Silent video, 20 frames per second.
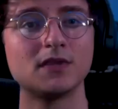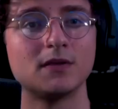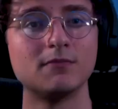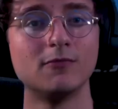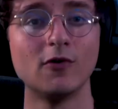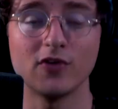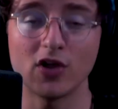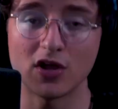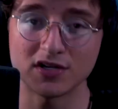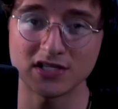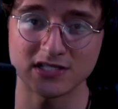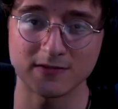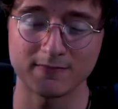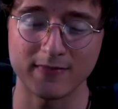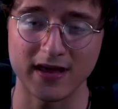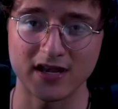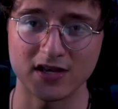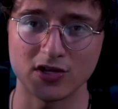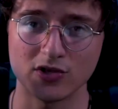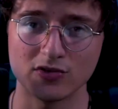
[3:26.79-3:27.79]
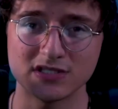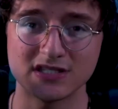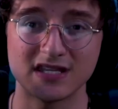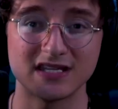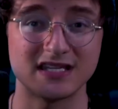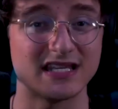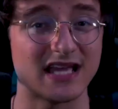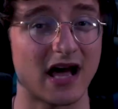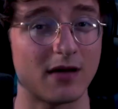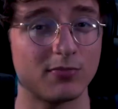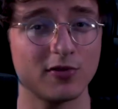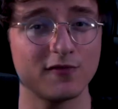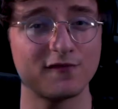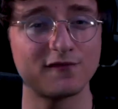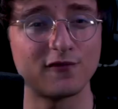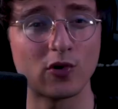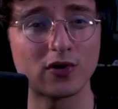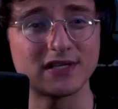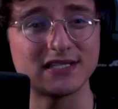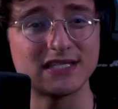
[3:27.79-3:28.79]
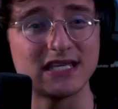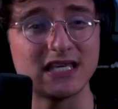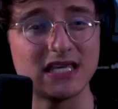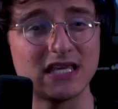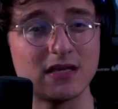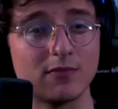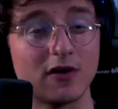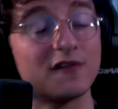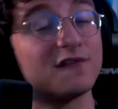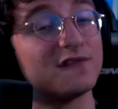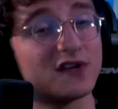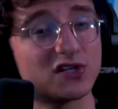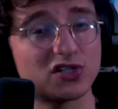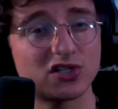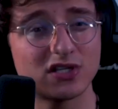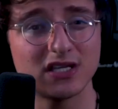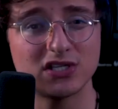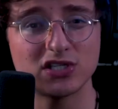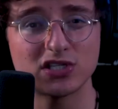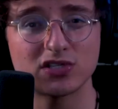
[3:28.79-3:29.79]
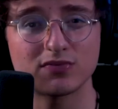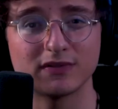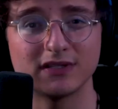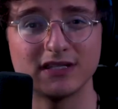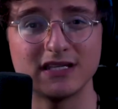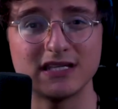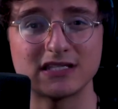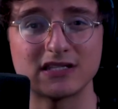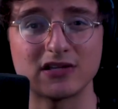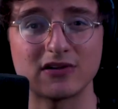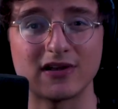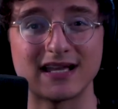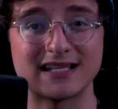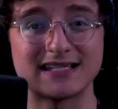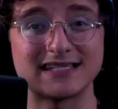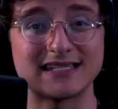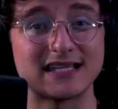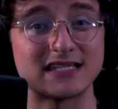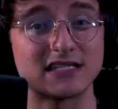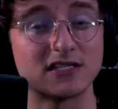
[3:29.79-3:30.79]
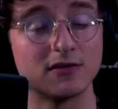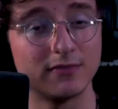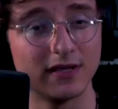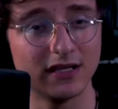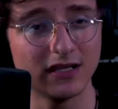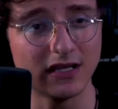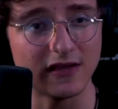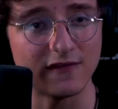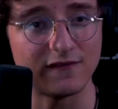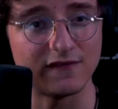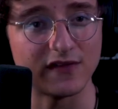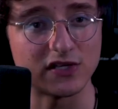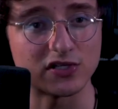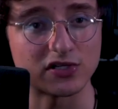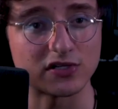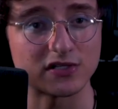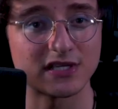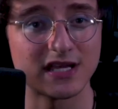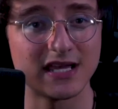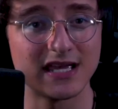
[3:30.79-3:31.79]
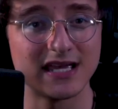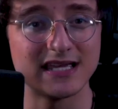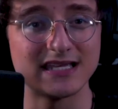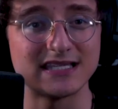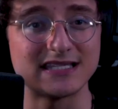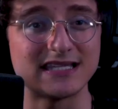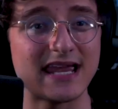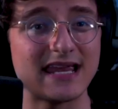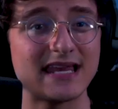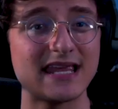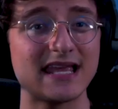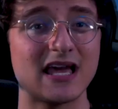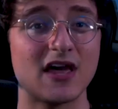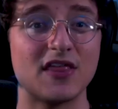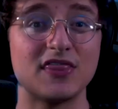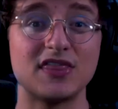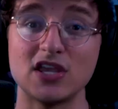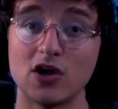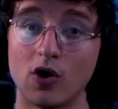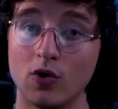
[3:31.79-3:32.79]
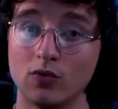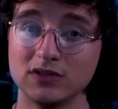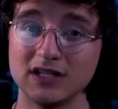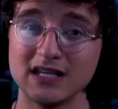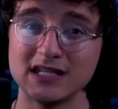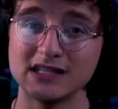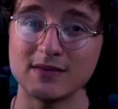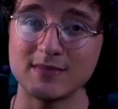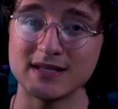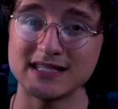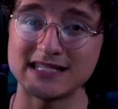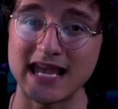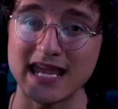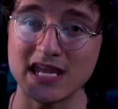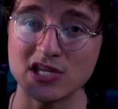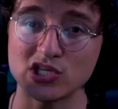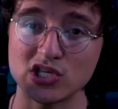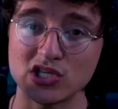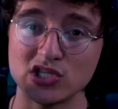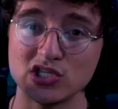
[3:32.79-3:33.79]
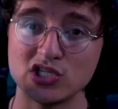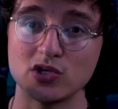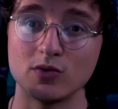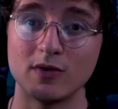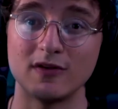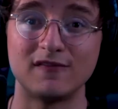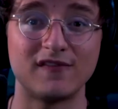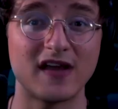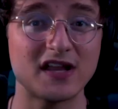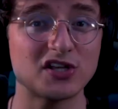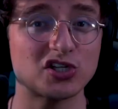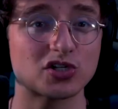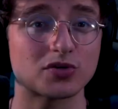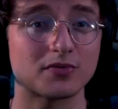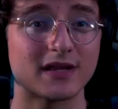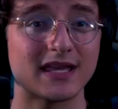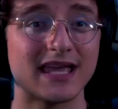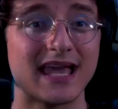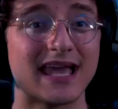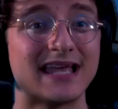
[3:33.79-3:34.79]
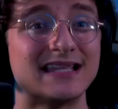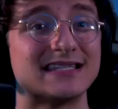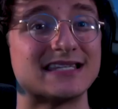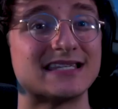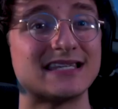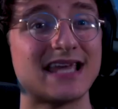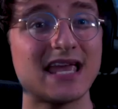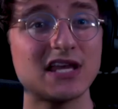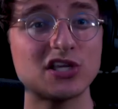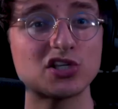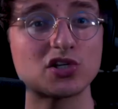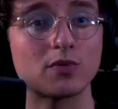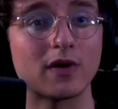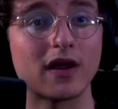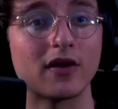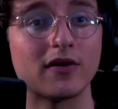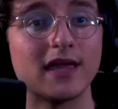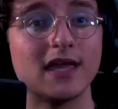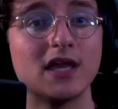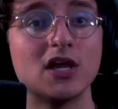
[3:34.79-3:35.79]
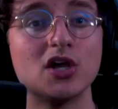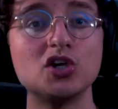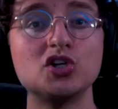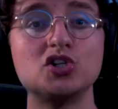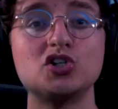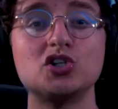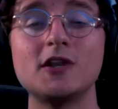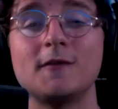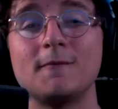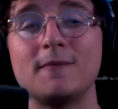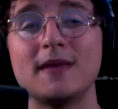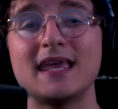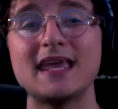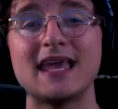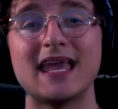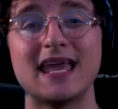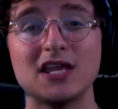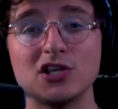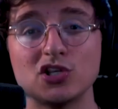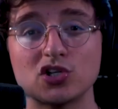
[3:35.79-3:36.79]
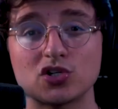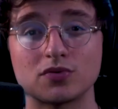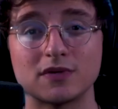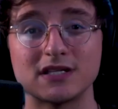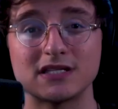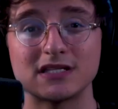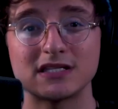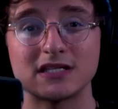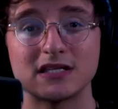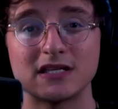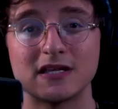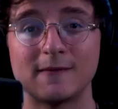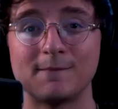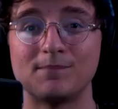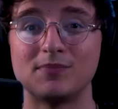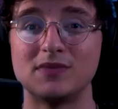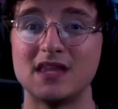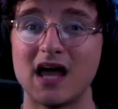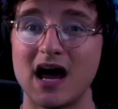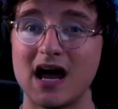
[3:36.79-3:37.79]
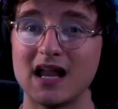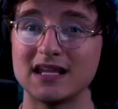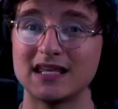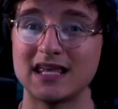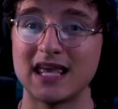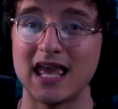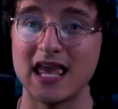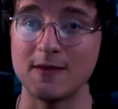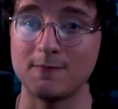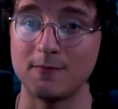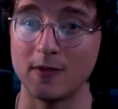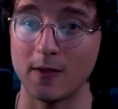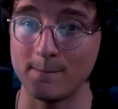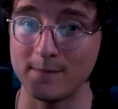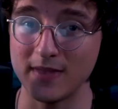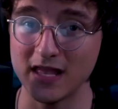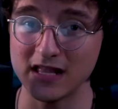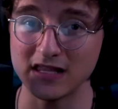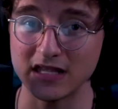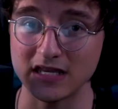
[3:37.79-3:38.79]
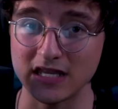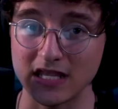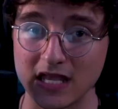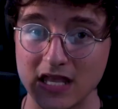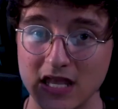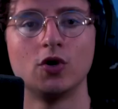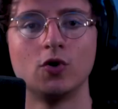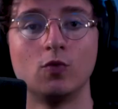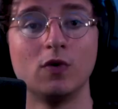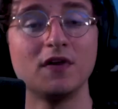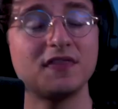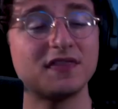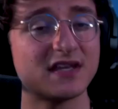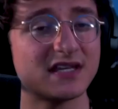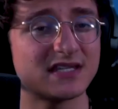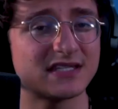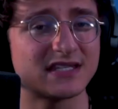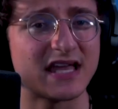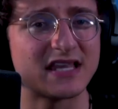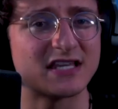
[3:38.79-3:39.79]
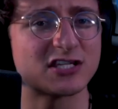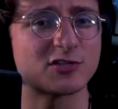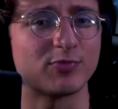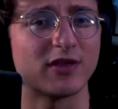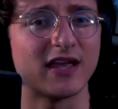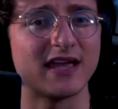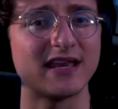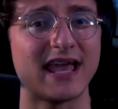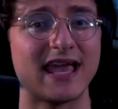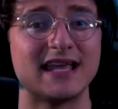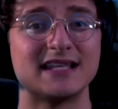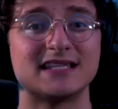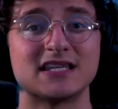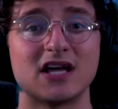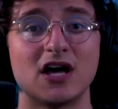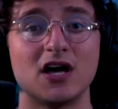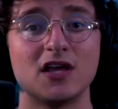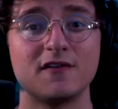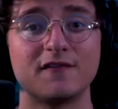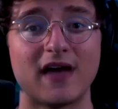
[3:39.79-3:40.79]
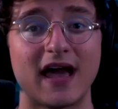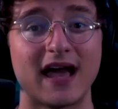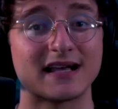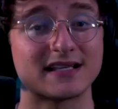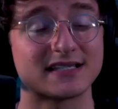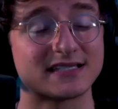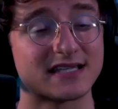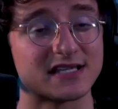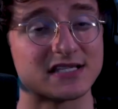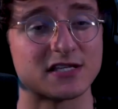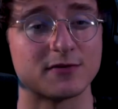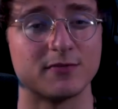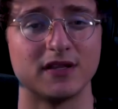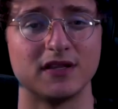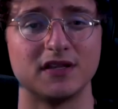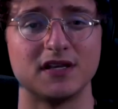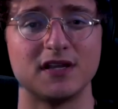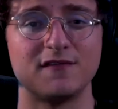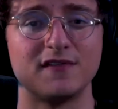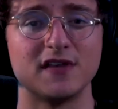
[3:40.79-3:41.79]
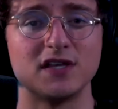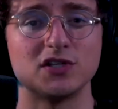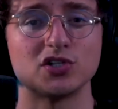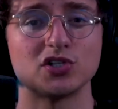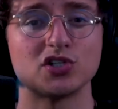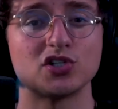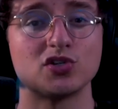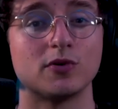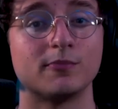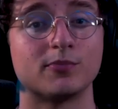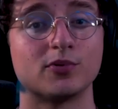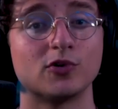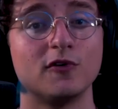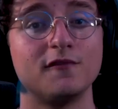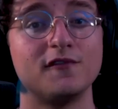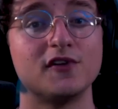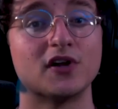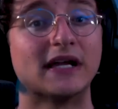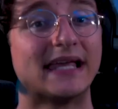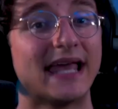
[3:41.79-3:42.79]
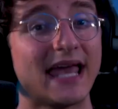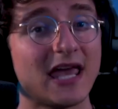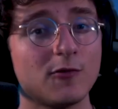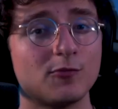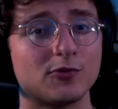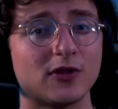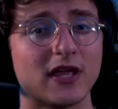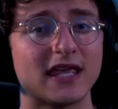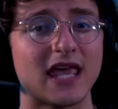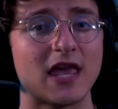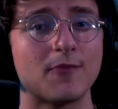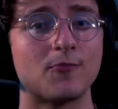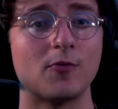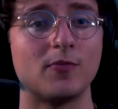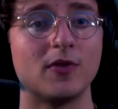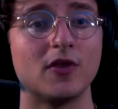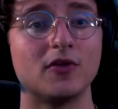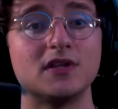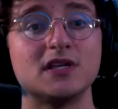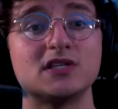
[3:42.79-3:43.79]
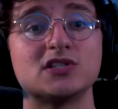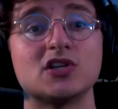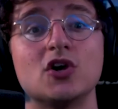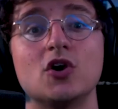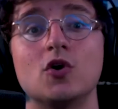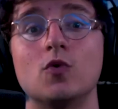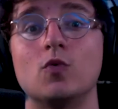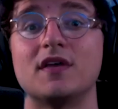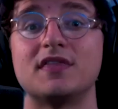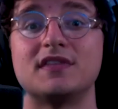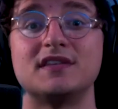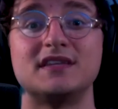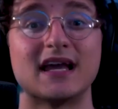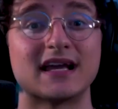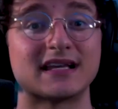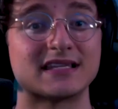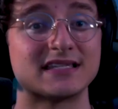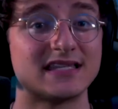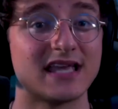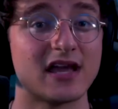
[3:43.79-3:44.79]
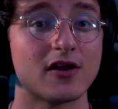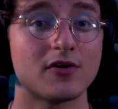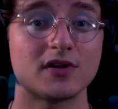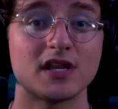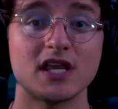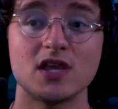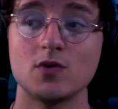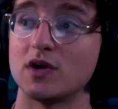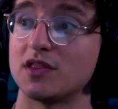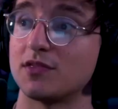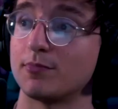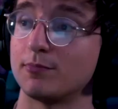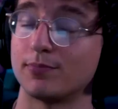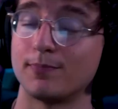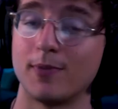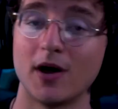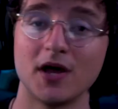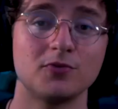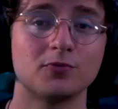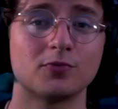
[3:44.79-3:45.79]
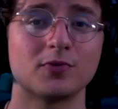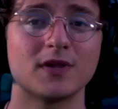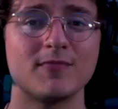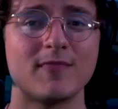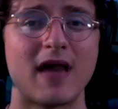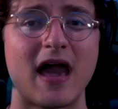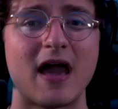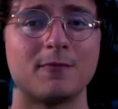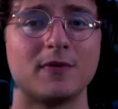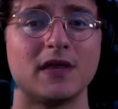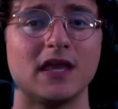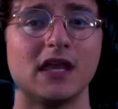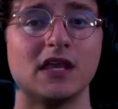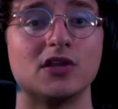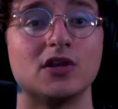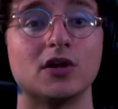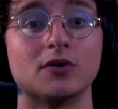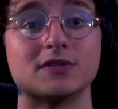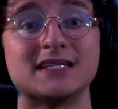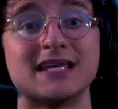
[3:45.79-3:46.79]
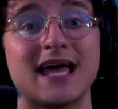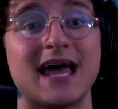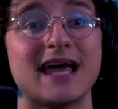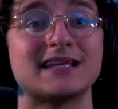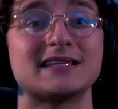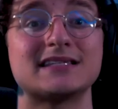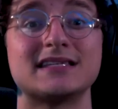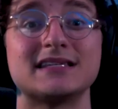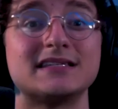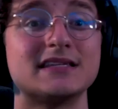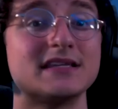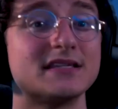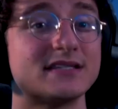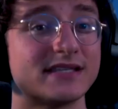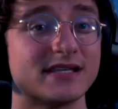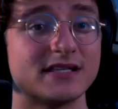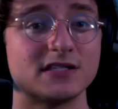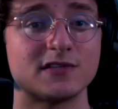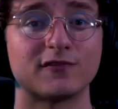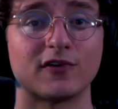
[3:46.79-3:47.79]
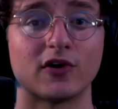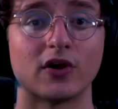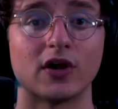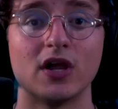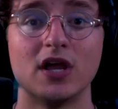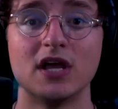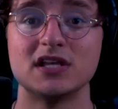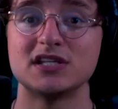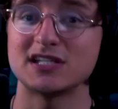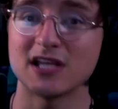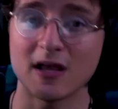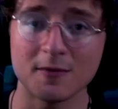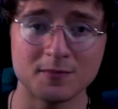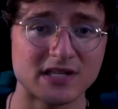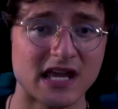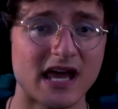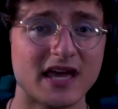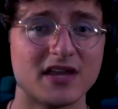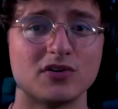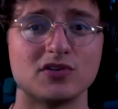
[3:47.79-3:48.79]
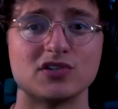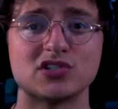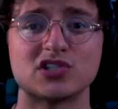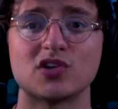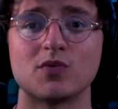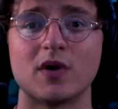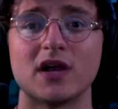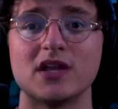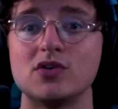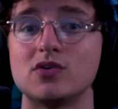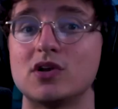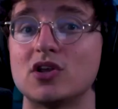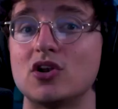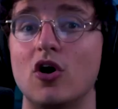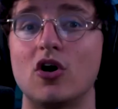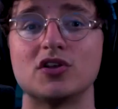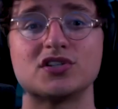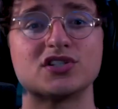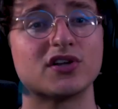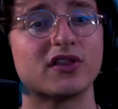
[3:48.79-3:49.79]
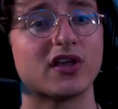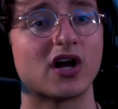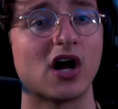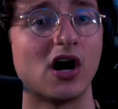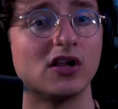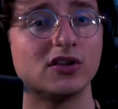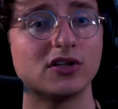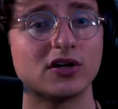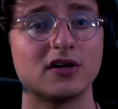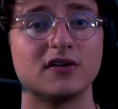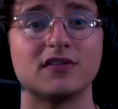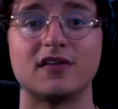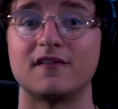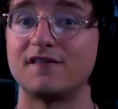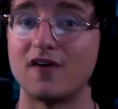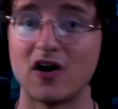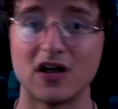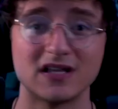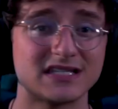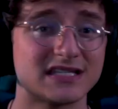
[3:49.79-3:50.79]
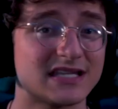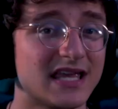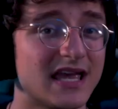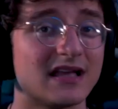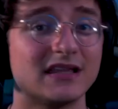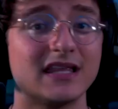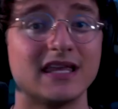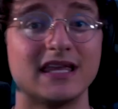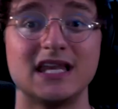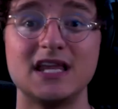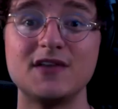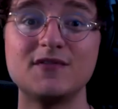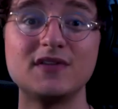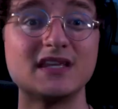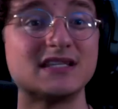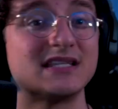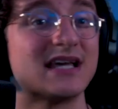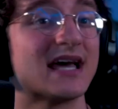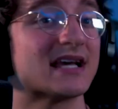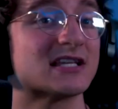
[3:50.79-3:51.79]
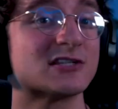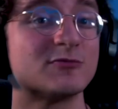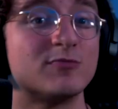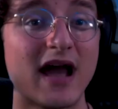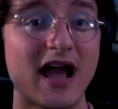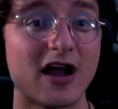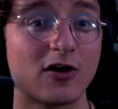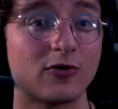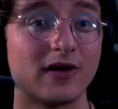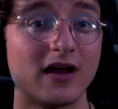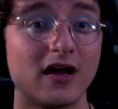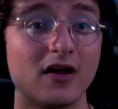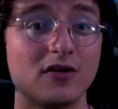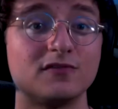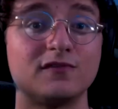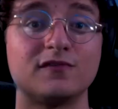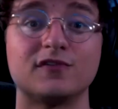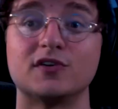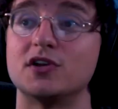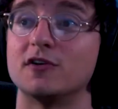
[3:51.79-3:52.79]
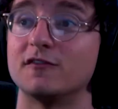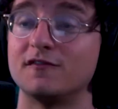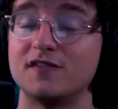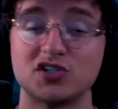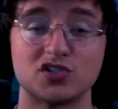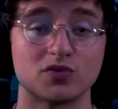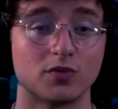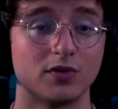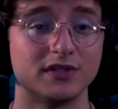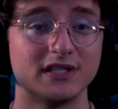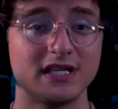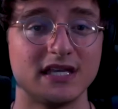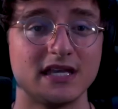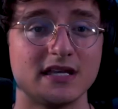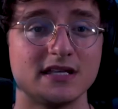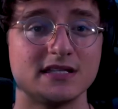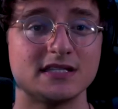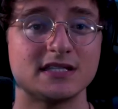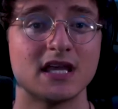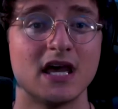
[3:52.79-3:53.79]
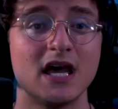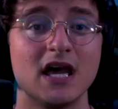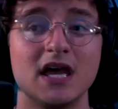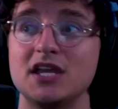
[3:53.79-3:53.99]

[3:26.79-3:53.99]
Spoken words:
Moving on to some better news, the Diablo 4 team officially just released their accessibility features, stating the only limitation to adventuring and sanctuary should be interest, not capability. With this, they displayed a ton of accessibility features to improve your gameplay capabilities with dexterity, with button remapping, text assistance for subtitles to where you can alter the color, the font scaling, and even the text background for your visual needs.